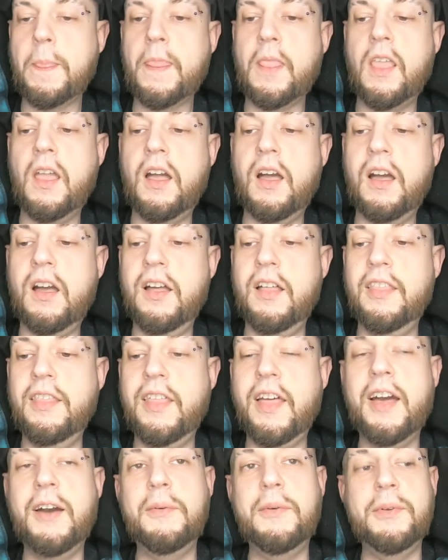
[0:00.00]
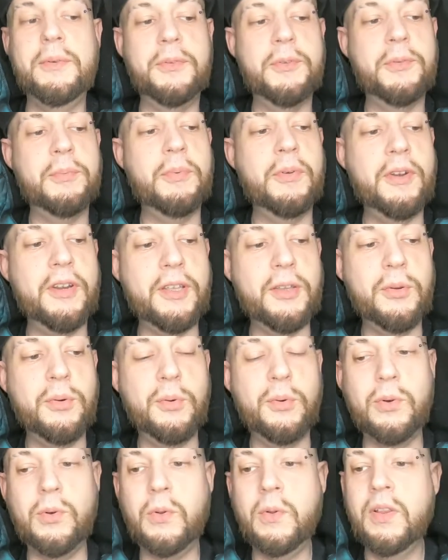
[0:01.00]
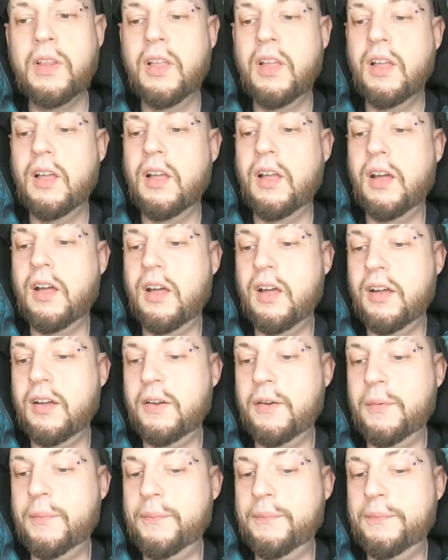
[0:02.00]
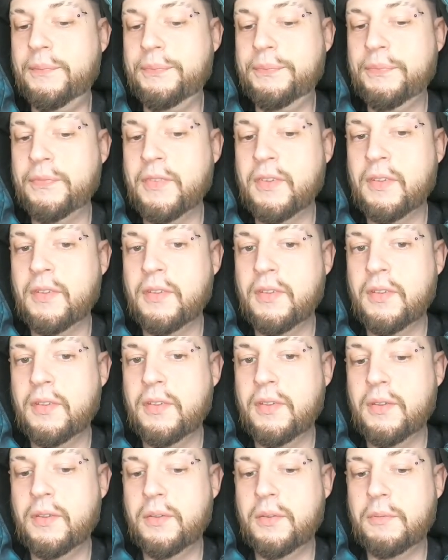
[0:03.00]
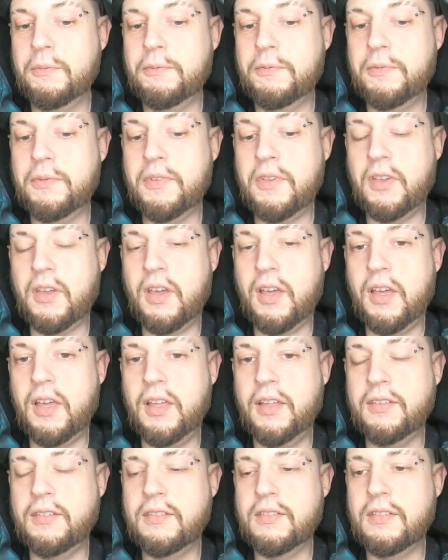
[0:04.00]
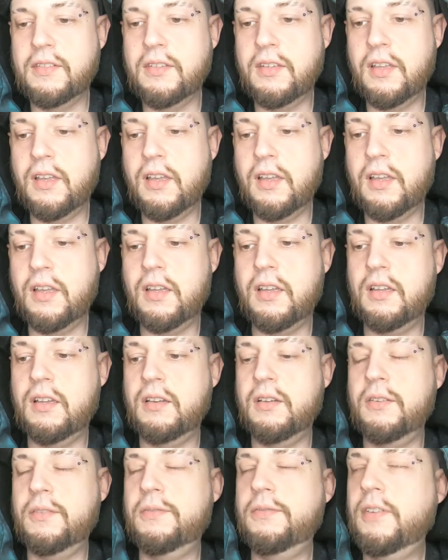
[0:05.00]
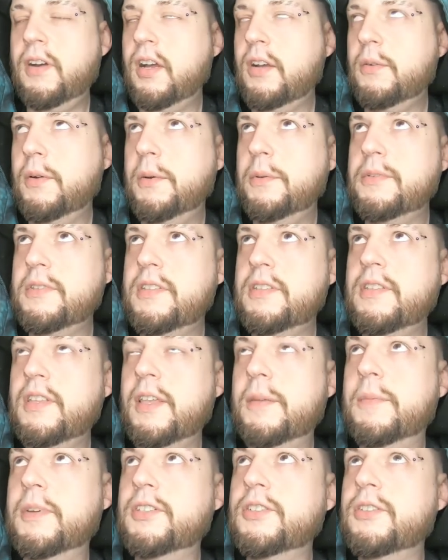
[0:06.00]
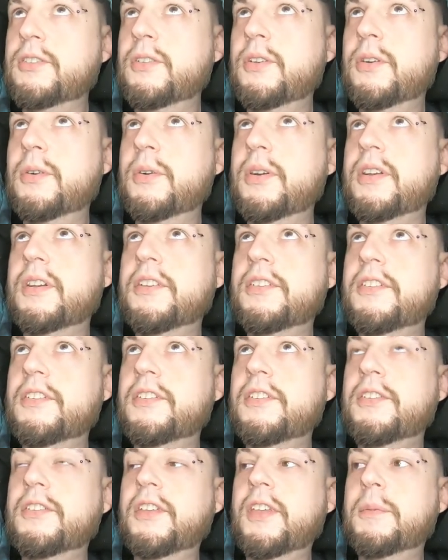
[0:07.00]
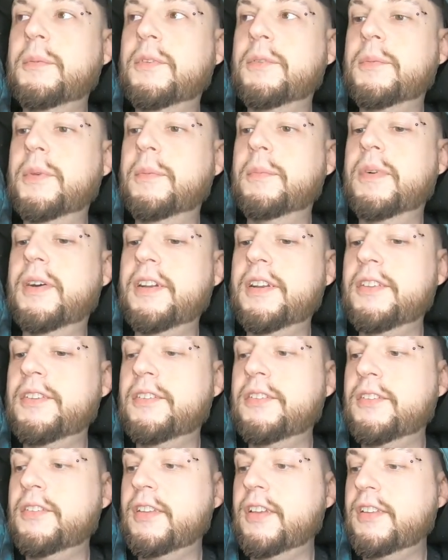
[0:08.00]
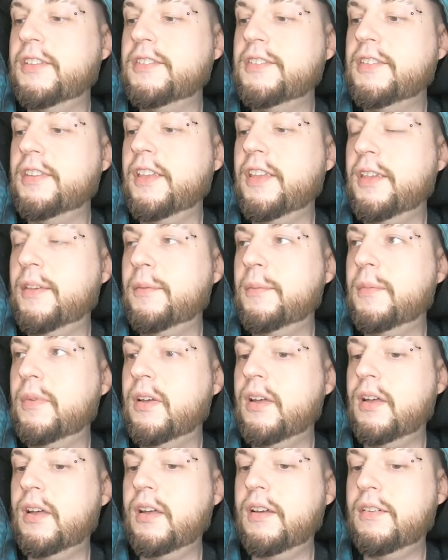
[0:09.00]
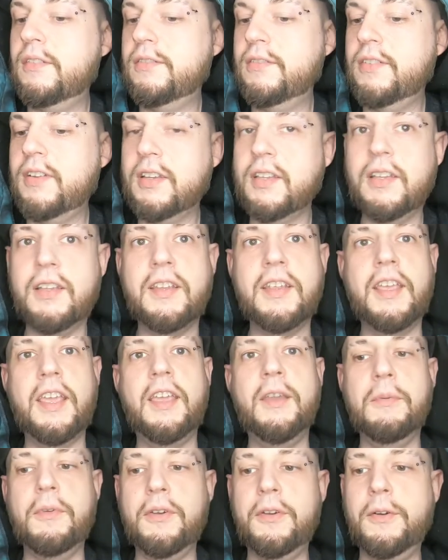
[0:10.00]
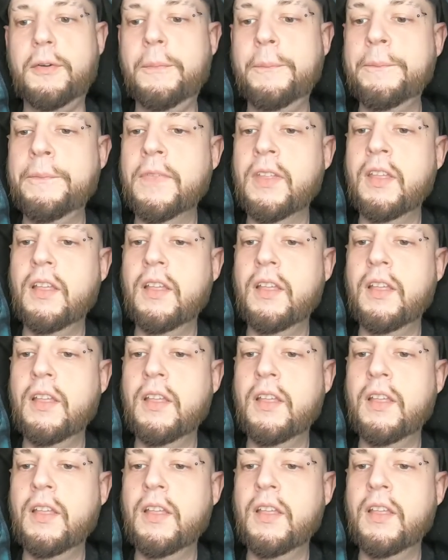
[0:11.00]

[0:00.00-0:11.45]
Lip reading: That one was pretty cool. We got what's his name? I should know it because it's the same as my buddy's son's name. Fucking Gabriel.